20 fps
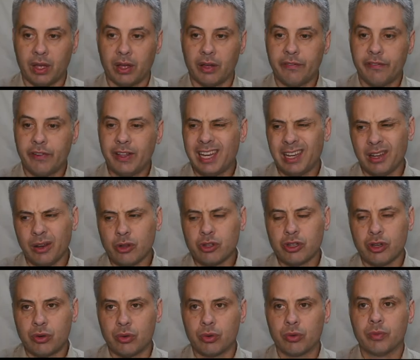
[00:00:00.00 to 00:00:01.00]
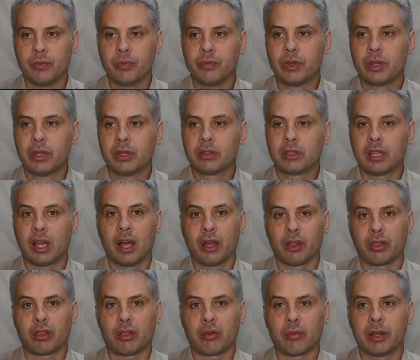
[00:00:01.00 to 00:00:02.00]
fairly logical
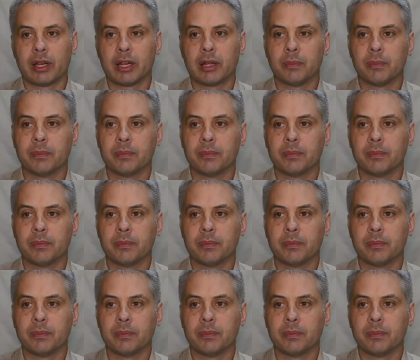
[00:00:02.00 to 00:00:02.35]
tasks, really.